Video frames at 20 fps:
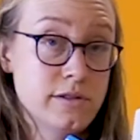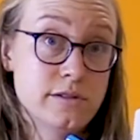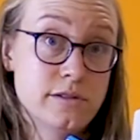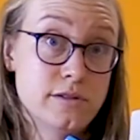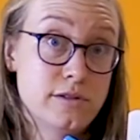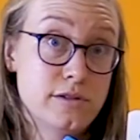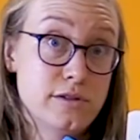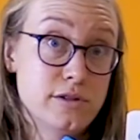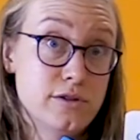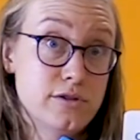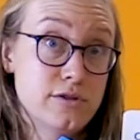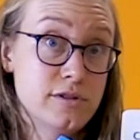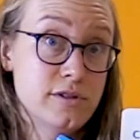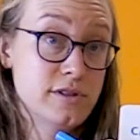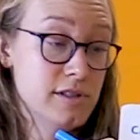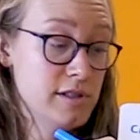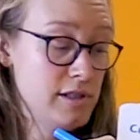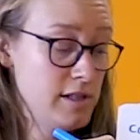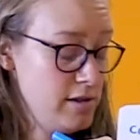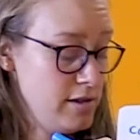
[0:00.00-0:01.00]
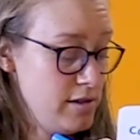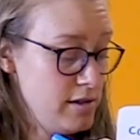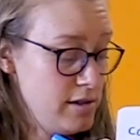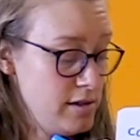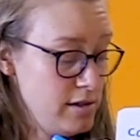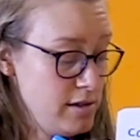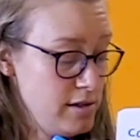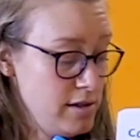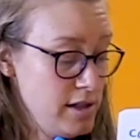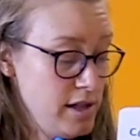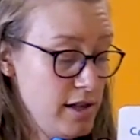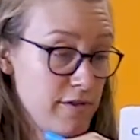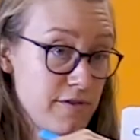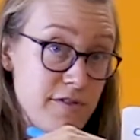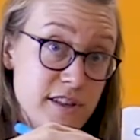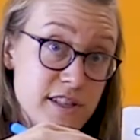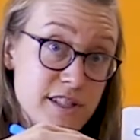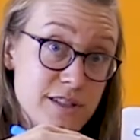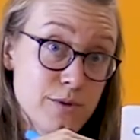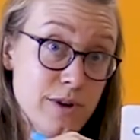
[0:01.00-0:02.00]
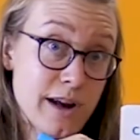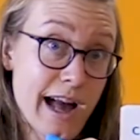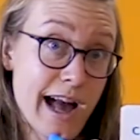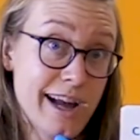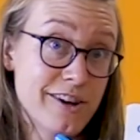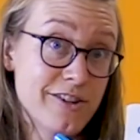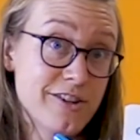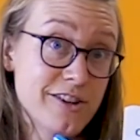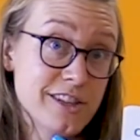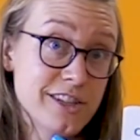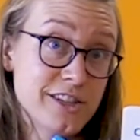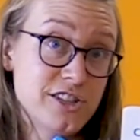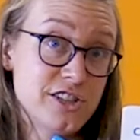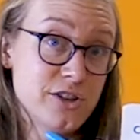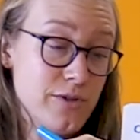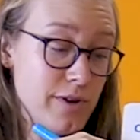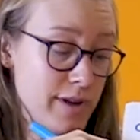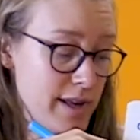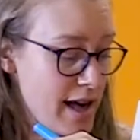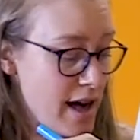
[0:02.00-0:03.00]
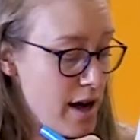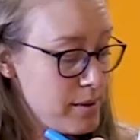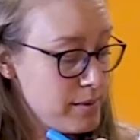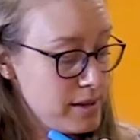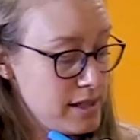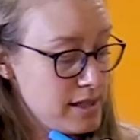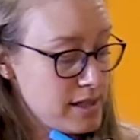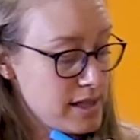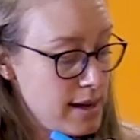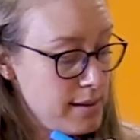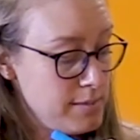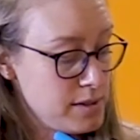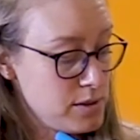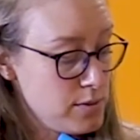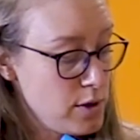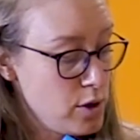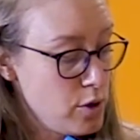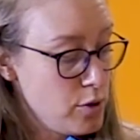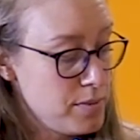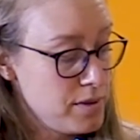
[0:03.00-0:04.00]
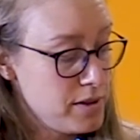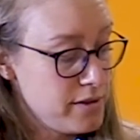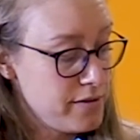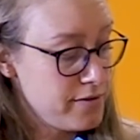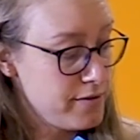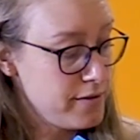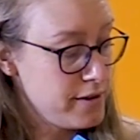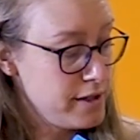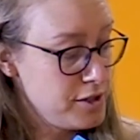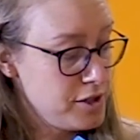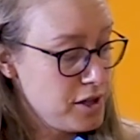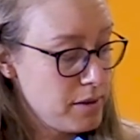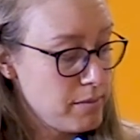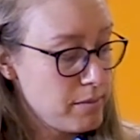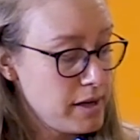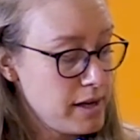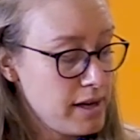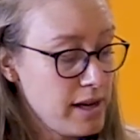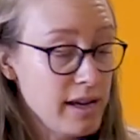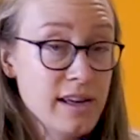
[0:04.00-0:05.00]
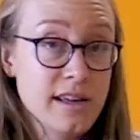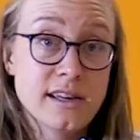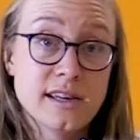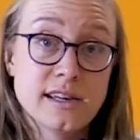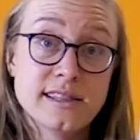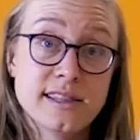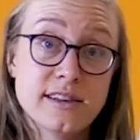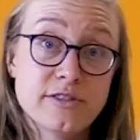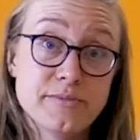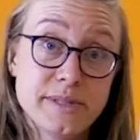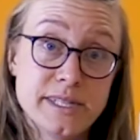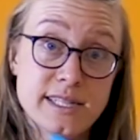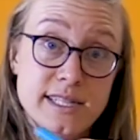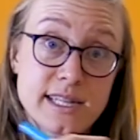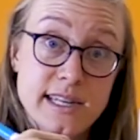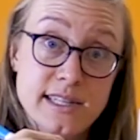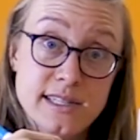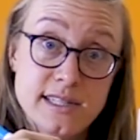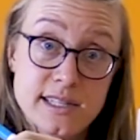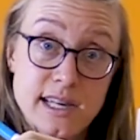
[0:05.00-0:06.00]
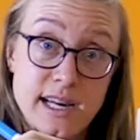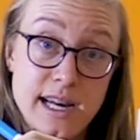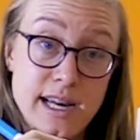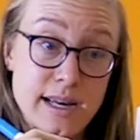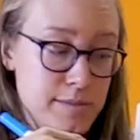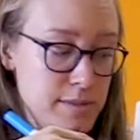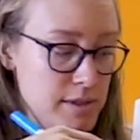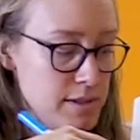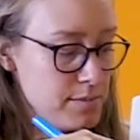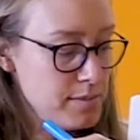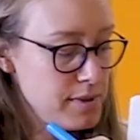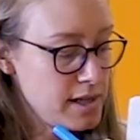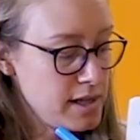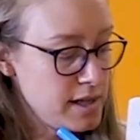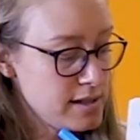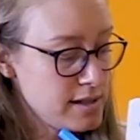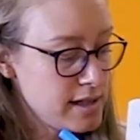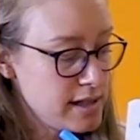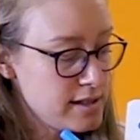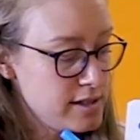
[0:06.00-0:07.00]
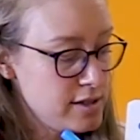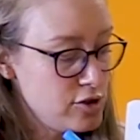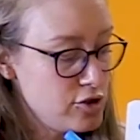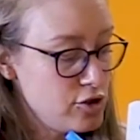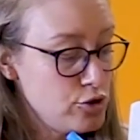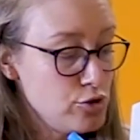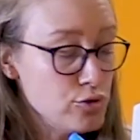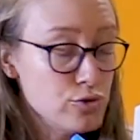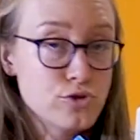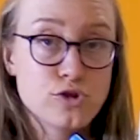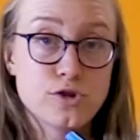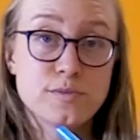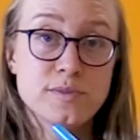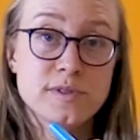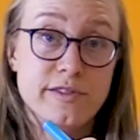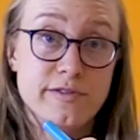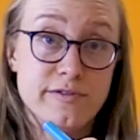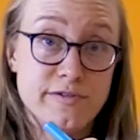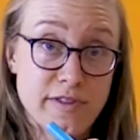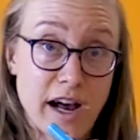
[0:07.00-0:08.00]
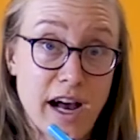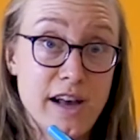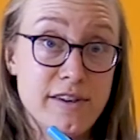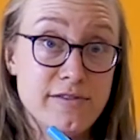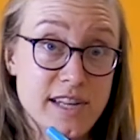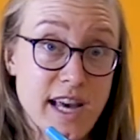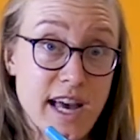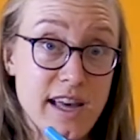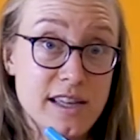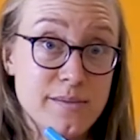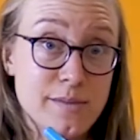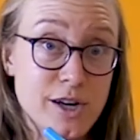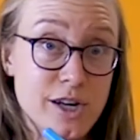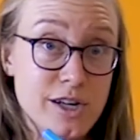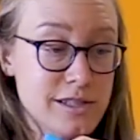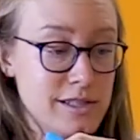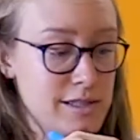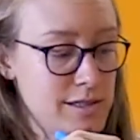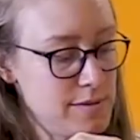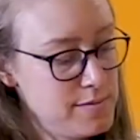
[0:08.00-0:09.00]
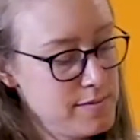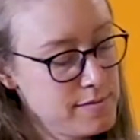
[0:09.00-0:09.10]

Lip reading: So if this were accurately showing how many times we open the fridge on Monday, that would be 10 times because I see 2 groups of 5 tally marks.